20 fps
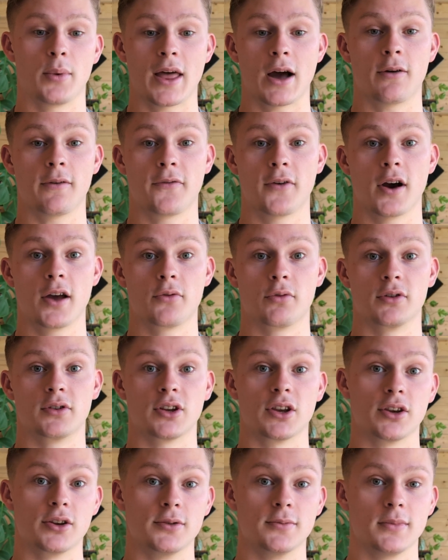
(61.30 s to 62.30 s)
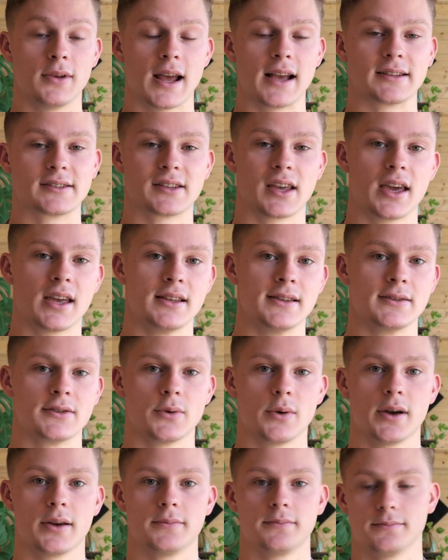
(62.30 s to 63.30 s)
And without further ado, let's get
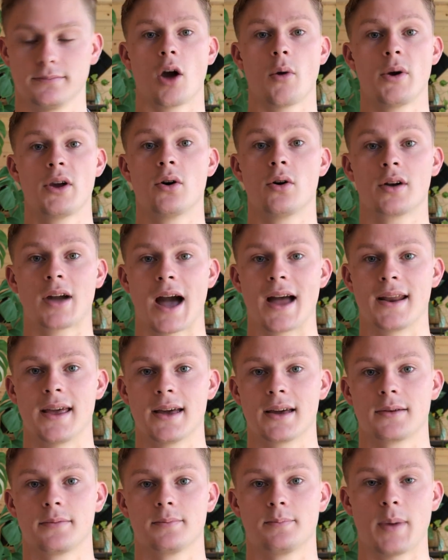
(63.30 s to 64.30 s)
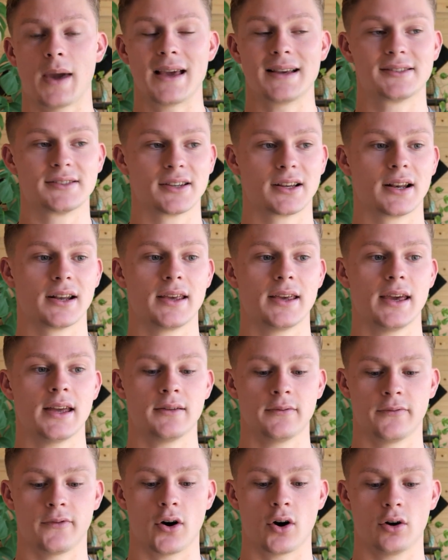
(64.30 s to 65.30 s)
into it. Going organic basically
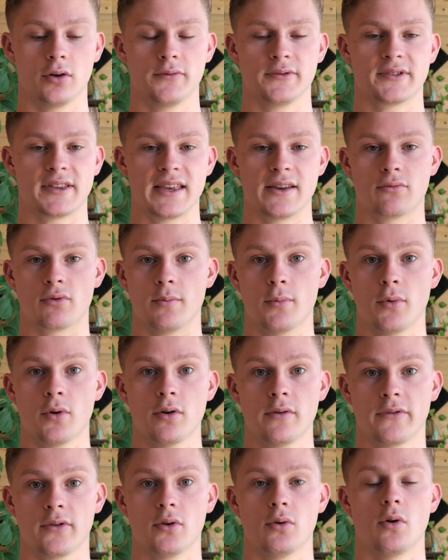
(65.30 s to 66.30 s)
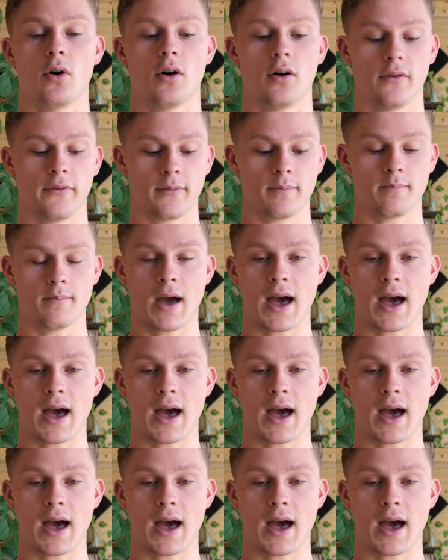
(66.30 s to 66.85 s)
involves the removal of